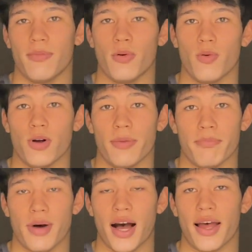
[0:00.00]
or
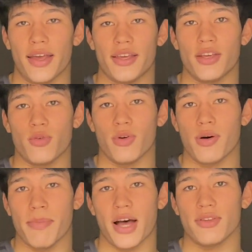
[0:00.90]
buy equal
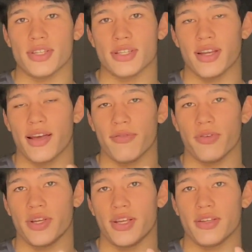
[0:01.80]
amounts
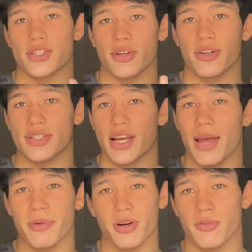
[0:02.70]
every certain
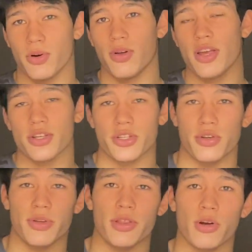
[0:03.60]
time interval. So you
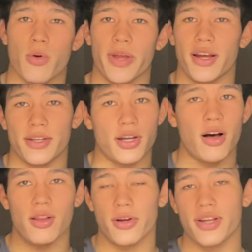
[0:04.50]
can throw in
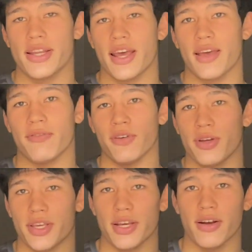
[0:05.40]
$1 a day for a
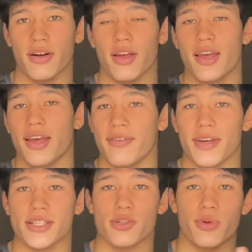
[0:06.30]
year,
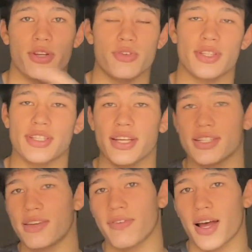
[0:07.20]
invest
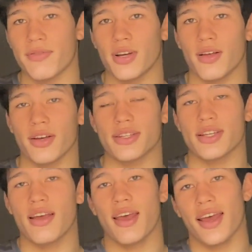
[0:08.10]
$365
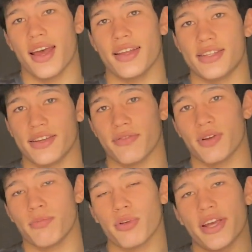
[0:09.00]
at
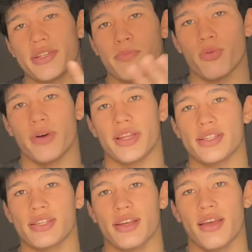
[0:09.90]
different price
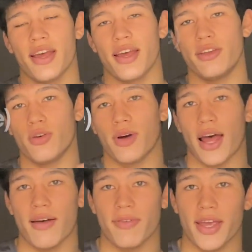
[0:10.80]
points, and you'll
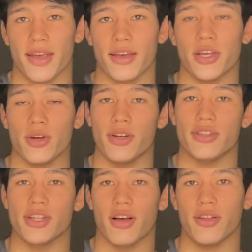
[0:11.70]
have a good
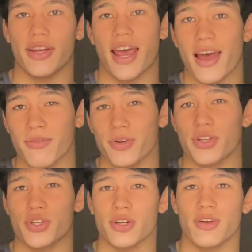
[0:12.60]
solid
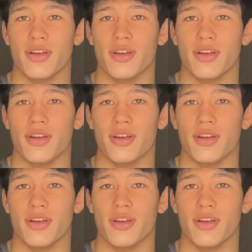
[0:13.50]
average